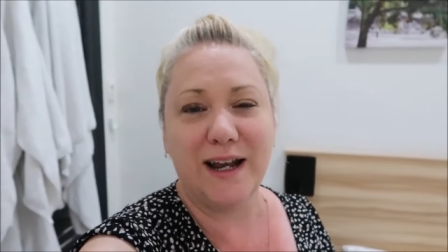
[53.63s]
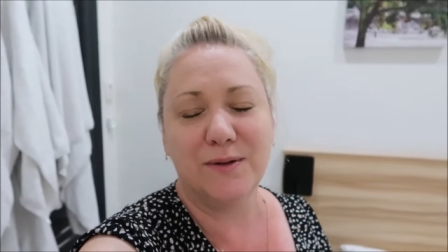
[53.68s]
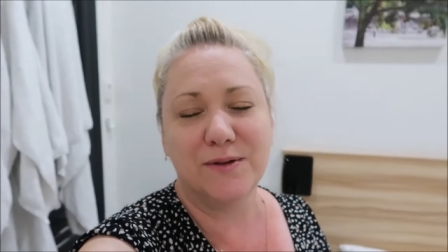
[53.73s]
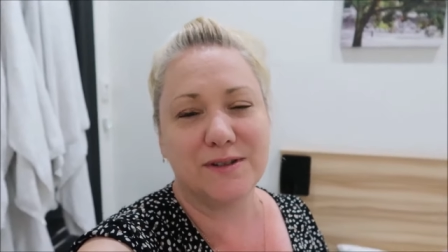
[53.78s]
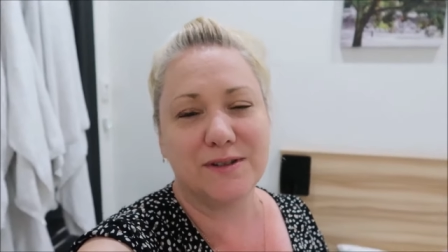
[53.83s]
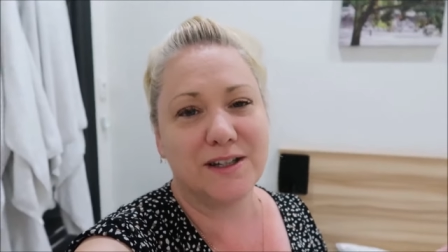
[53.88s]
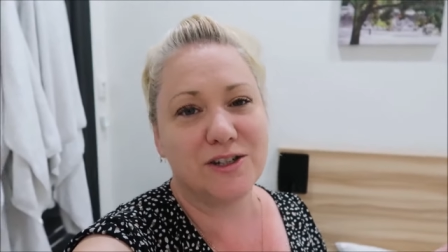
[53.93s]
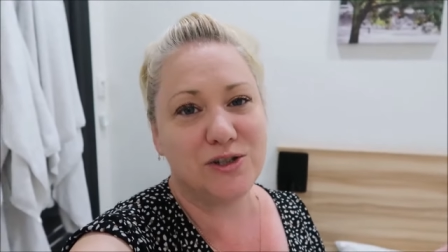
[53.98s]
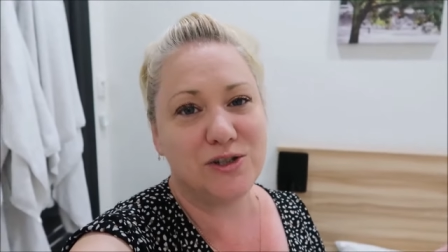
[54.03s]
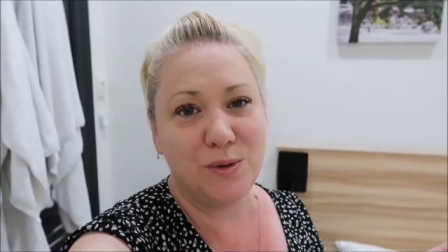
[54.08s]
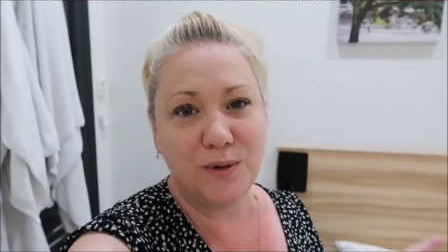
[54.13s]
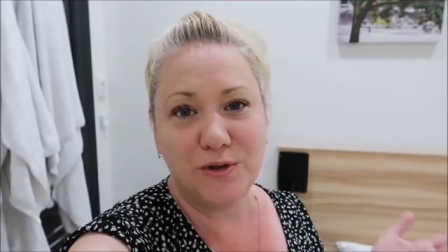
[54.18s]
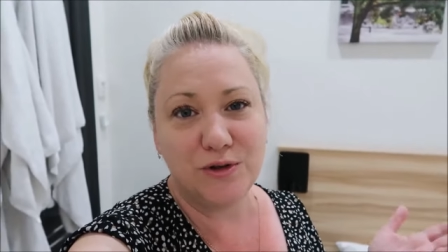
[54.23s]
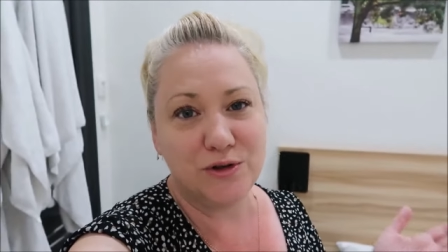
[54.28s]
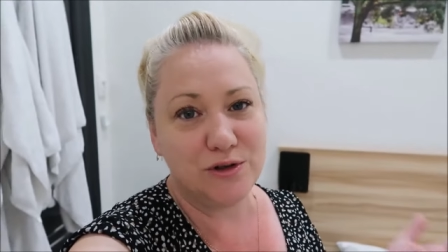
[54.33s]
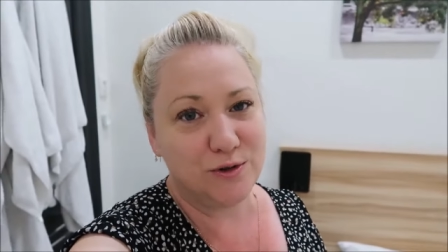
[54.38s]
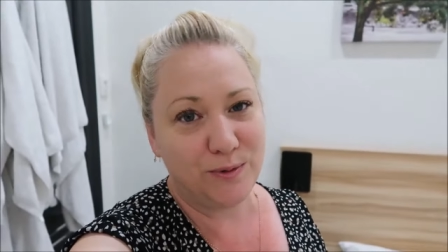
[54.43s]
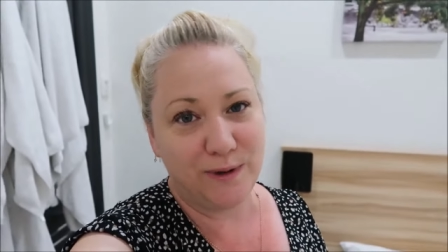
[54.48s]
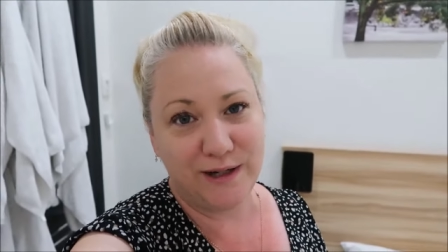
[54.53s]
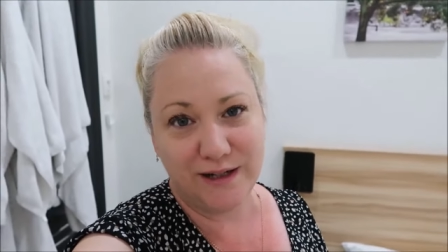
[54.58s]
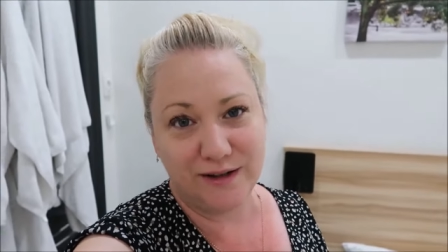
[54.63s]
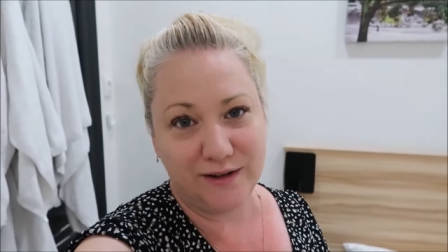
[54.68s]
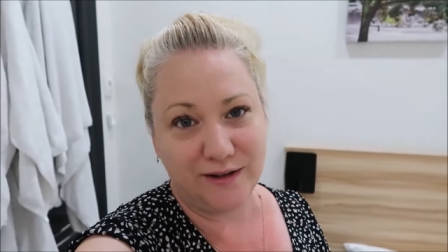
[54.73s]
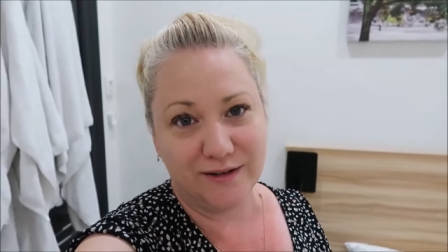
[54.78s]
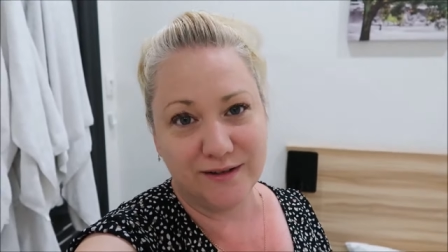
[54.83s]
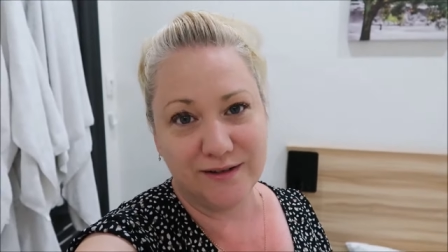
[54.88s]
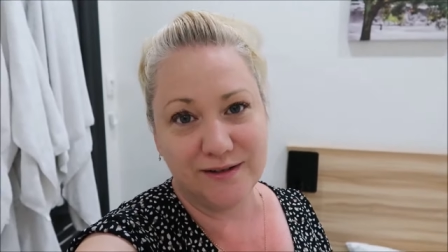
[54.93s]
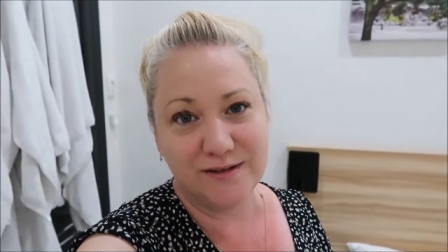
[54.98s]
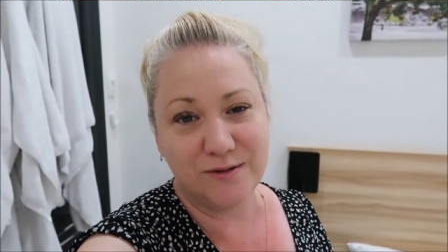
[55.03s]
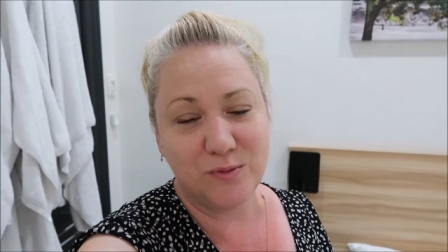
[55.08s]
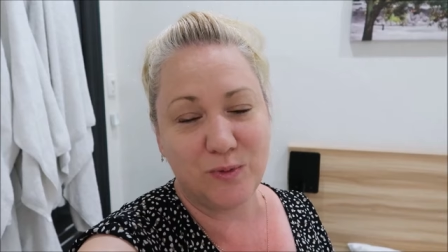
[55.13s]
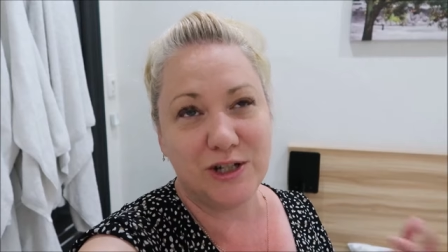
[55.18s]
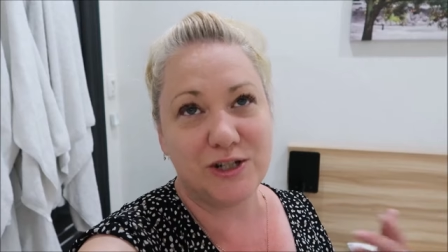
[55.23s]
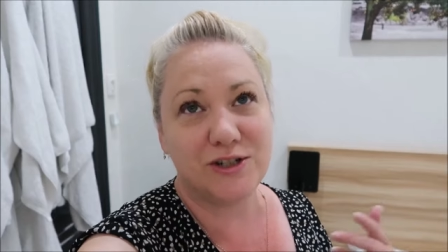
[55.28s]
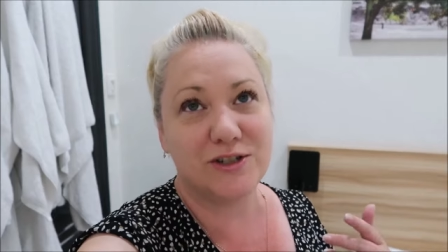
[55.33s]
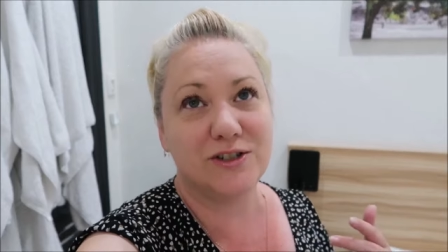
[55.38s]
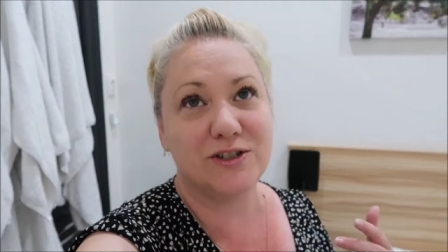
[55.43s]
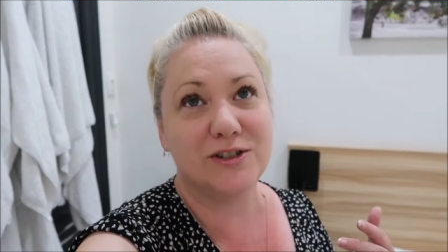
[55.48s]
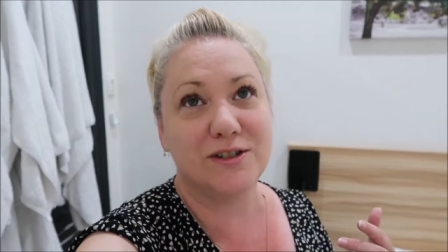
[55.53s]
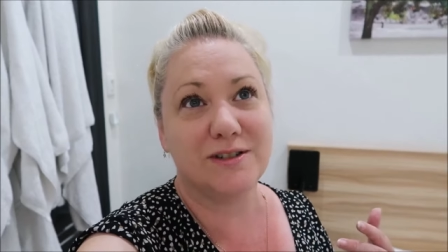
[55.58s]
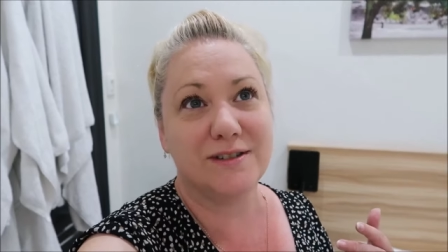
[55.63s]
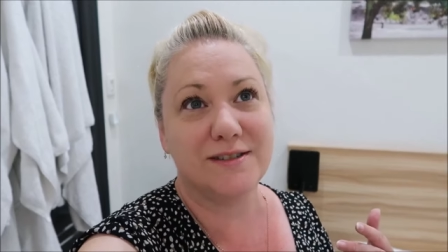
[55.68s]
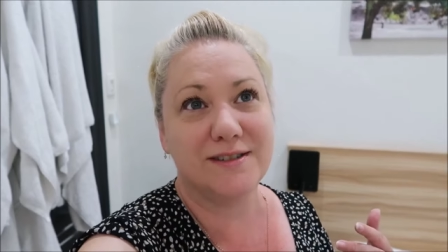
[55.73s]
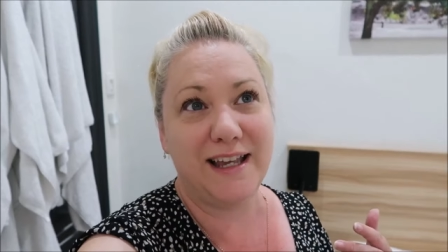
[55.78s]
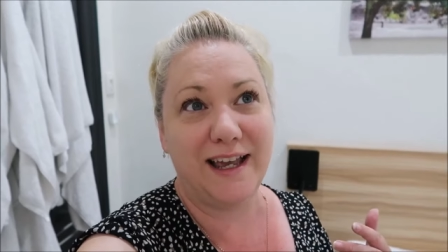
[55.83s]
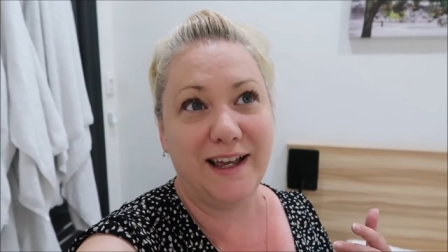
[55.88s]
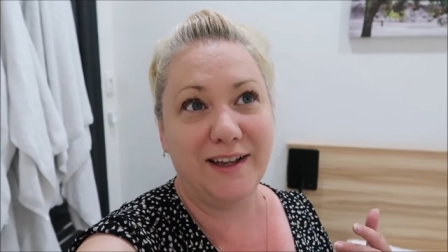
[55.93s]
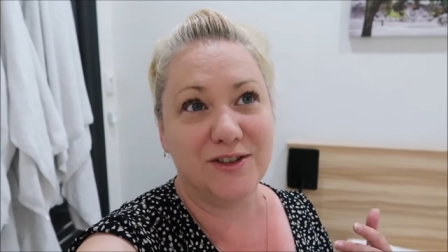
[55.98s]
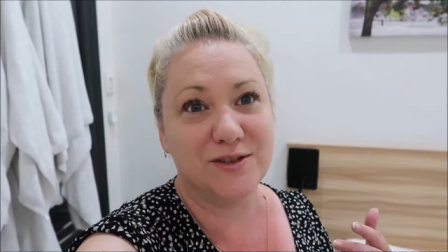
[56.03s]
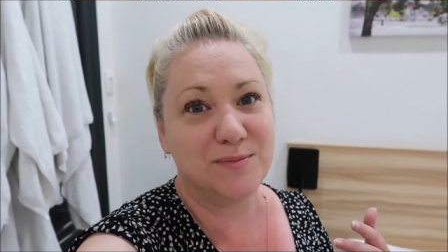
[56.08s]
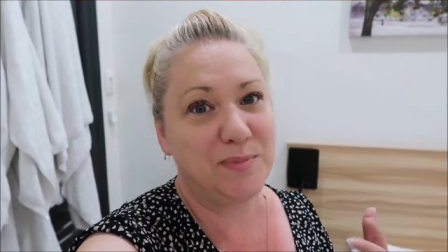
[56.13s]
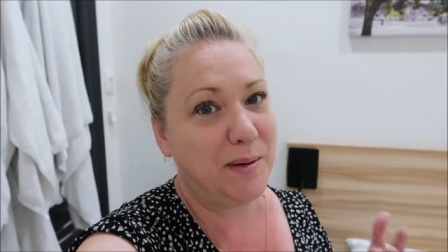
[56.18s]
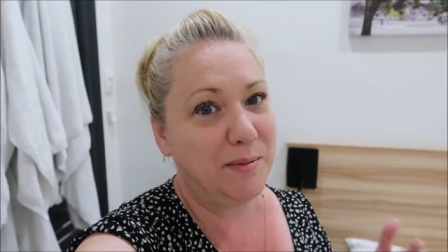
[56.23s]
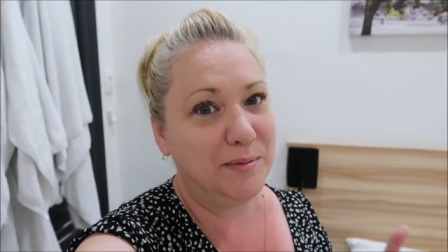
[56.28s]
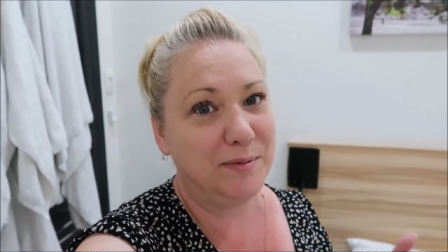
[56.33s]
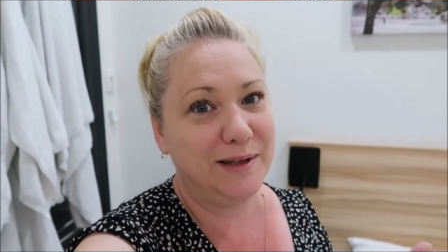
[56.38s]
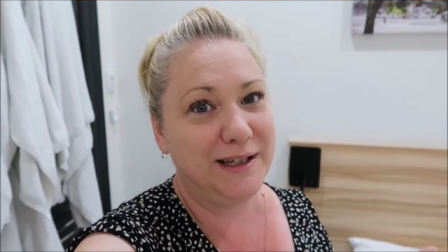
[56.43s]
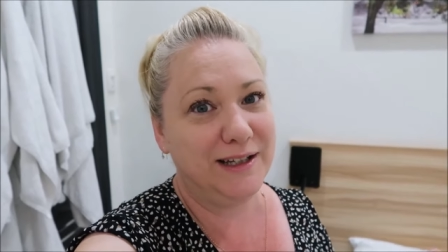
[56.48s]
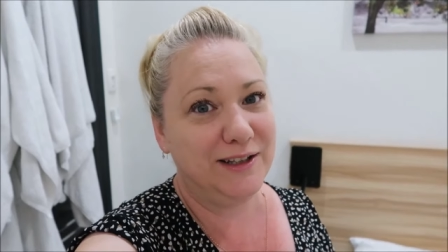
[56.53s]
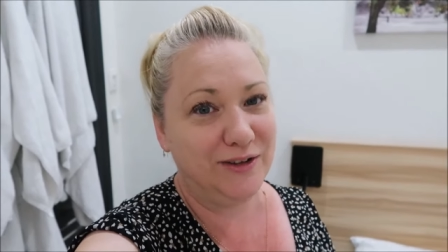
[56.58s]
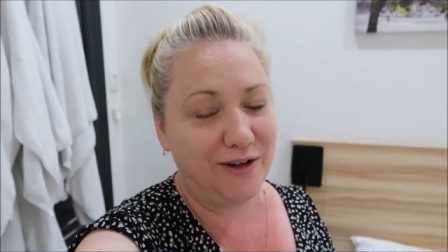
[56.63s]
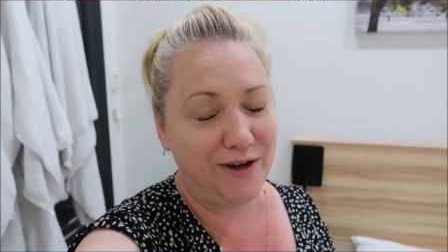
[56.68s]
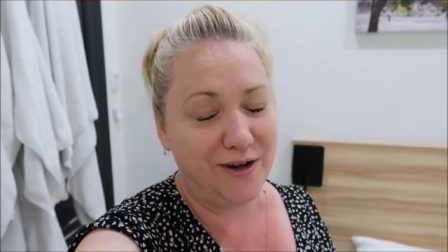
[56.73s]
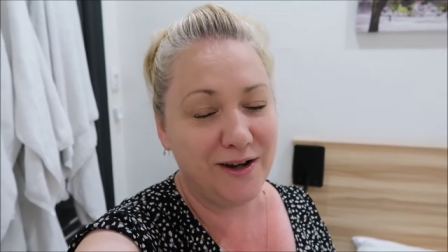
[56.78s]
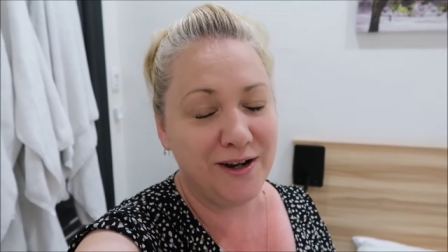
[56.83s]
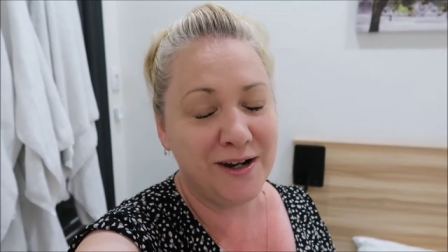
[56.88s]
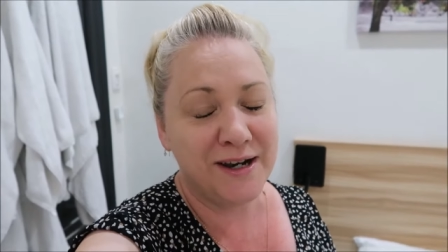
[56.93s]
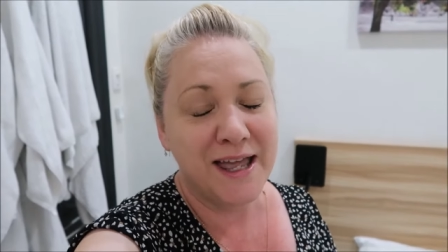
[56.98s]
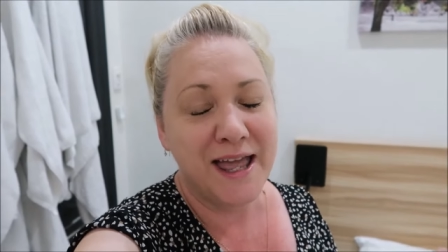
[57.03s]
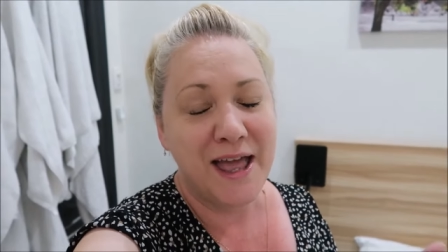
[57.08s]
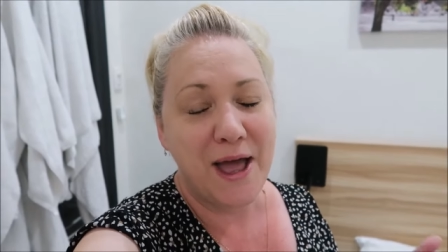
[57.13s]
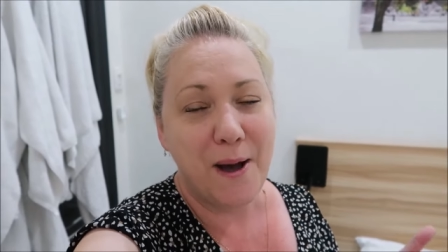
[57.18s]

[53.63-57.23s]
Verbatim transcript: It was like $220, which sounds probably a lot